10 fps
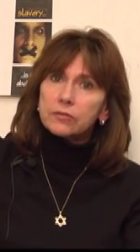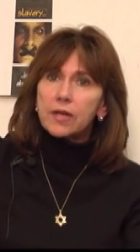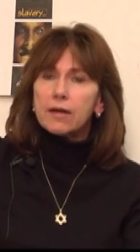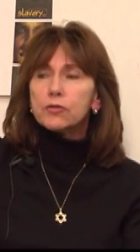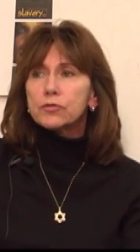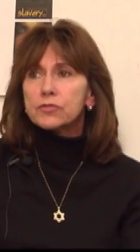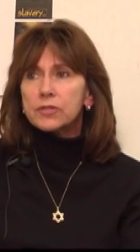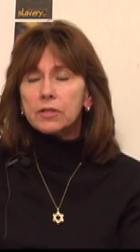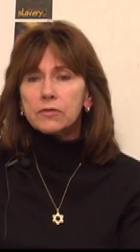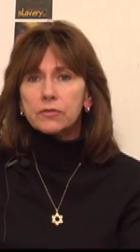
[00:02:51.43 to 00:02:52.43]
Have you
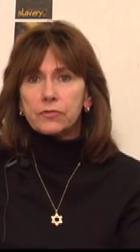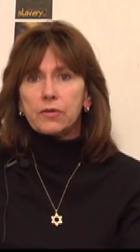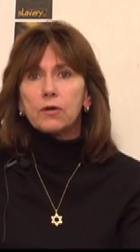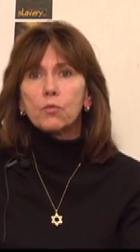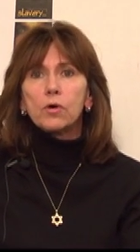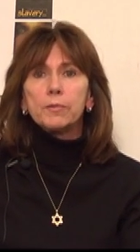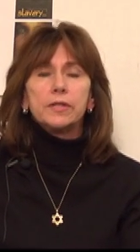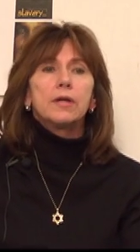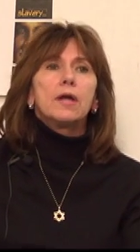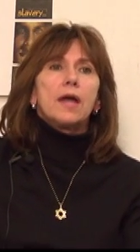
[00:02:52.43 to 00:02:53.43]
seen this young woman?